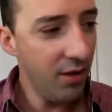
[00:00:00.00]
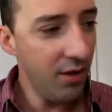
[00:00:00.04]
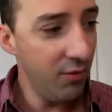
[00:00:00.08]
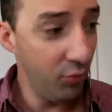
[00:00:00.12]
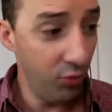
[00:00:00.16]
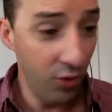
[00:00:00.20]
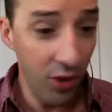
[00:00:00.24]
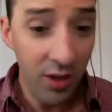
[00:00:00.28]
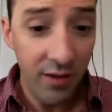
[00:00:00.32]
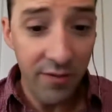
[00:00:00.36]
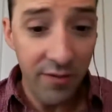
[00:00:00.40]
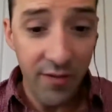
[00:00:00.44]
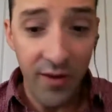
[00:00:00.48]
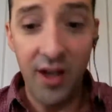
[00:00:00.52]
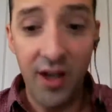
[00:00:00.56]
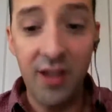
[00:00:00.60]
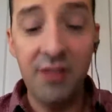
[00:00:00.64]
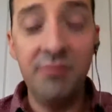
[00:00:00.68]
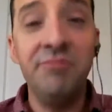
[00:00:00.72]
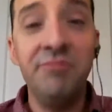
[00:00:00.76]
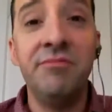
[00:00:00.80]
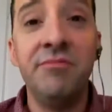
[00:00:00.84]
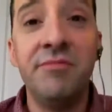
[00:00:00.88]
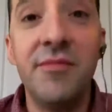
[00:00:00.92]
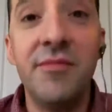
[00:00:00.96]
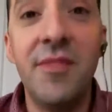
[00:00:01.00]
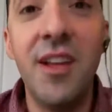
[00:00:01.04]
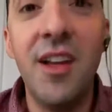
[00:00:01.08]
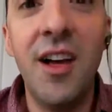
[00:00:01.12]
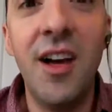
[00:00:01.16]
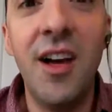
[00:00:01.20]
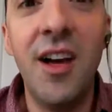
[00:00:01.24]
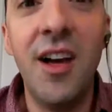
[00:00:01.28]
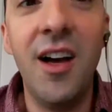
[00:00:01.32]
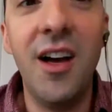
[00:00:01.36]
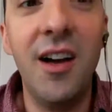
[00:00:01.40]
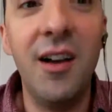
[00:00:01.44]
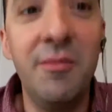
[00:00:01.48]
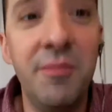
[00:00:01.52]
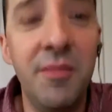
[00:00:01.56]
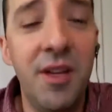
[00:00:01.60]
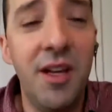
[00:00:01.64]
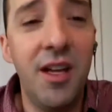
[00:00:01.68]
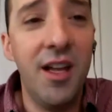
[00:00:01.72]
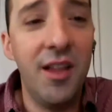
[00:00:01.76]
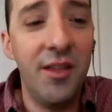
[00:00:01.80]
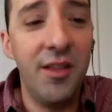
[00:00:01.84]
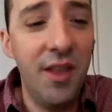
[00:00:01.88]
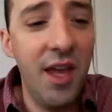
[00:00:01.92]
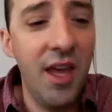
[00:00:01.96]
really fun. Um,
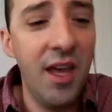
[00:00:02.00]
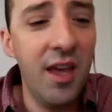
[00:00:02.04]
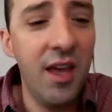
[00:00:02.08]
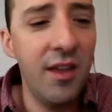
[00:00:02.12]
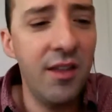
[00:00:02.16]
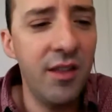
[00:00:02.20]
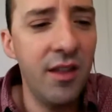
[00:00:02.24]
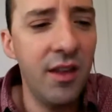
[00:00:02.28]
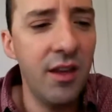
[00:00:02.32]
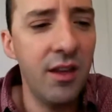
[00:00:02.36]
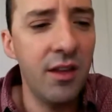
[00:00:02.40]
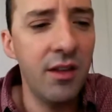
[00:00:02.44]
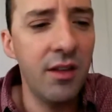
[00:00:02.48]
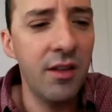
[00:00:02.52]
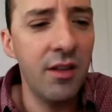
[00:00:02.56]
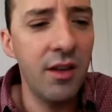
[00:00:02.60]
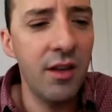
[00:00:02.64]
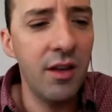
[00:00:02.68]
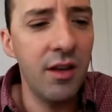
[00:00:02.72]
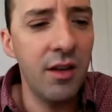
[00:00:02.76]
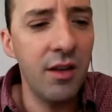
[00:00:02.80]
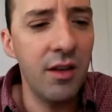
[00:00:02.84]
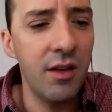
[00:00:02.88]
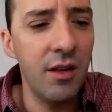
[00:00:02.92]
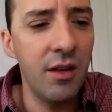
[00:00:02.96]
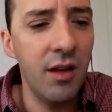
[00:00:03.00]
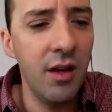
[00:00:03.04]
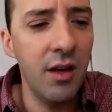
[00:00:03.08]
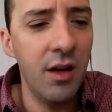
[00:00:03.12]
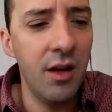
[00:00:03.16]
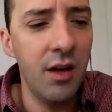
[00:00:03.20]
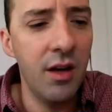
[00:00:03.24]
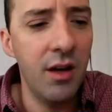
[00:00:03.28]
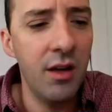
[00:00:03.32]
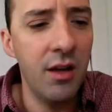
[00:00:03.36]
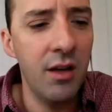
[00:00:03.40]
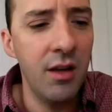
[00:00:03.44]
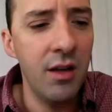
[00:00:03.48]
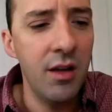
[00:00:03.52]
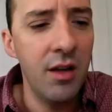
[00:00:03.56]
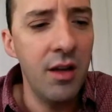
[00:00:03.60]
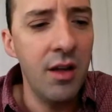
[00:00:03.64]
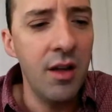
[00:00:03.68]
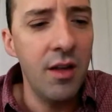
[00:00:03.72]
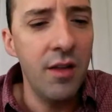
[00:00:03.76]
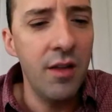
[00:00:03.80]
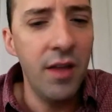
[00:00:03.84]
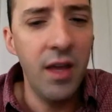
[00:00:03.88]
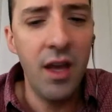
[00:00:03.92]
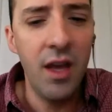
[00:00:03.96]
they the the uh,
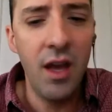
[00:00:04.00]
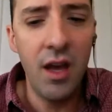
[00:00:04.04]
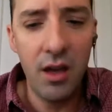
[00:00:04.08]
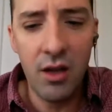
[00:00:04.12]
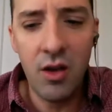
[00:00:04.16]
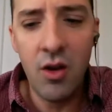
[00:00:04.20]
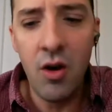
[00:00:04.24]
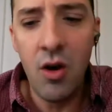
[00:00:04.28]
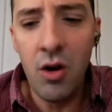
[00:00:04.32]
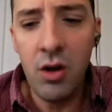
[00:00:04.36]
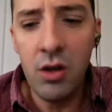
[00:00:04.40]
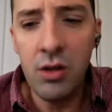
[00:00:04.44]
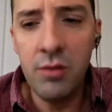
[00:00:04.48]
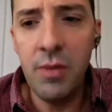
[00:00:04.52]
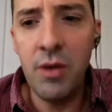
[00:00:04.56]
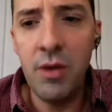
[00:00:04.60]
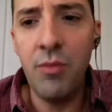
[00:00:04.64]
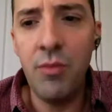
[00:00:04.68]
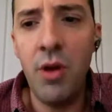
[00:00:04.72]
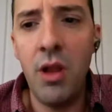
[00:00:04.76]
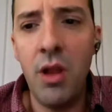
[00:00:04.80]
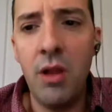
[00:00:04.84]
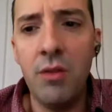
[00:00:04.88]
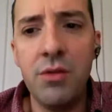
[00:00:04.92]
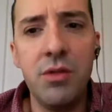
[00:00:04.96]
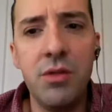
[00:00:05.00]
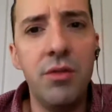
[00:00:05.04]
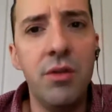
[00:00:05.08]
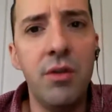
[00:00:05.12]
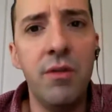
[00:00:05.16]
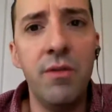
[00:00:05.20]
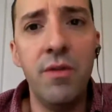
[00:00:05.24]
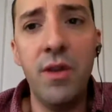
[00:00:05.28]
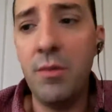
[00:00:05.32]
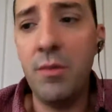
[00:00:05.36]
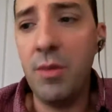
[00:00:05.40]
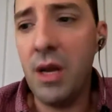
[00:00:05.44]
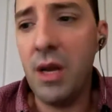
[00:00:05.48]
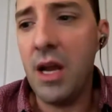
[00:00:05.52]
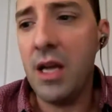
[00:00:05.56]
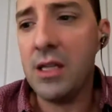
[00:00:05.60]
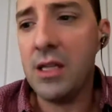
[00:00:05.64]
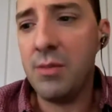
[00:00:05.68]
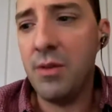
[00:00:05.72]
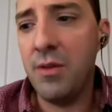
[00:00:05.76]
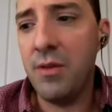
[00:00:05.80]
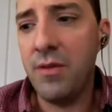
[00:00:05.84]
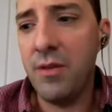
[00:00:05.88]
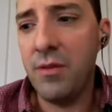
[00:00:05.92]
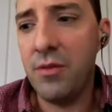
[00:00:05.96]
they called me while I was doing Veep and
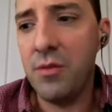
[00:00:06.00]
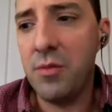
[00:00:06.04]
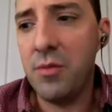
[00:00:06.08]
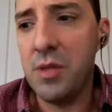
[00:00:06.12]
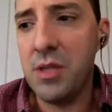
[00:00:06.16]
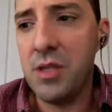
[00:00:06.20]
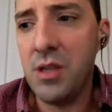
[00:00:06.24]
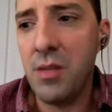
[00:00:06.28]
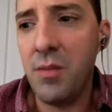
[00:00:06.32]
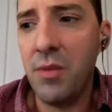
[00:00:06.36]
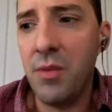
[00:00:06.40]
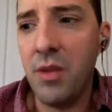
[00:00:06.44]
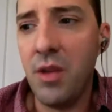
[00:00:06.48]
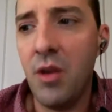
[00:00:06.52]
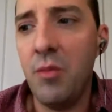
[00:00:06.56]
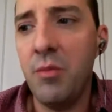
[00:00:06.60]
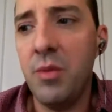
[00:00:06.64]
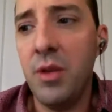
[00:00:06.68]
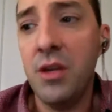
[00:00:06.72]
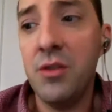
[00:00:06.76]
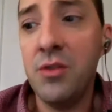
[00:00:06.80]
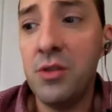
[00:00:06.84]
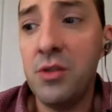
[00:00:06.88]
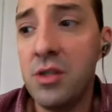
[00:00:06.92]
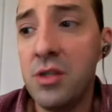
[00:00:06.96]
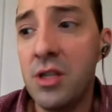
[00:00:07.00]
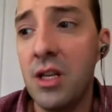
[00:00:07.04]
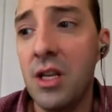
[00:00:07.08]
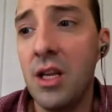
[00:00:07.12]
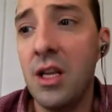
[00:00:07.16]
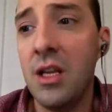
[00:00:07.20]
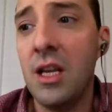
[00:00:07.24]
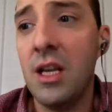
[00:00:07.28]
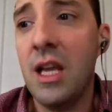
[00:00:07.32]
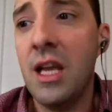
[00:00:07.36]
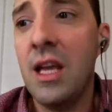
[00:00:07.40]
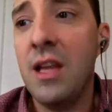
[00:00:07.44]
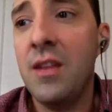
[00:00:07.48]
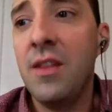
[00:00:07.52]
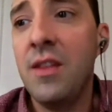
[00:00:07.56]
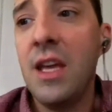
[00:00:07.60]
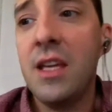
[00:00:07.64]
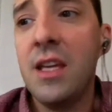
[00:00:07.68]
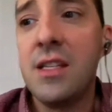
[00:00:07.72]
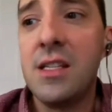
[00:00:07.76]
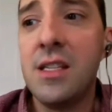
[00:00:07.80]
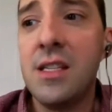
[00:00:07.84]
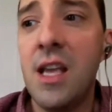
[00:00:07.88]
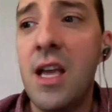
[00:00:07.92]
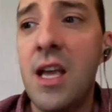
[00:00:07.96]
asked me if it would be something I'd be interested in, and they
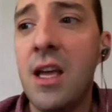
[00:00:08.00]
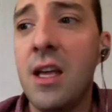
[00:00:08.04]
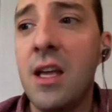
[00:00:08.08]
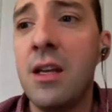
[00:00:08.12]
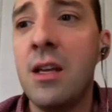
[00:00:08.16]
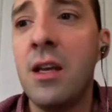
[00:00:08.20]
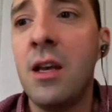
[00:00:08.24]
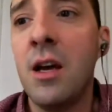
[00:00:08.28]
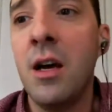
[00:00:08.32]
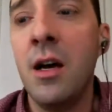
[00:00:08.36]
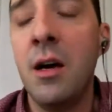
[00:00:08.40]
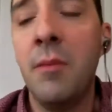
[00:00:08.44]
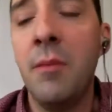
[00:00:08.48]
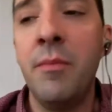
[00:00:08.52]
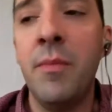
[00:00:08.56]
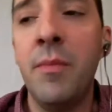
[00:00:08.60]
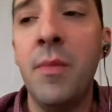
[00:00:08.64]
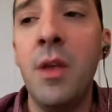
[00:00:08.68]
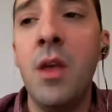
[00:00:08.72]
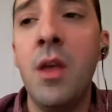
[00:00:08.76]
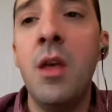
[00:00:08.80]
said um,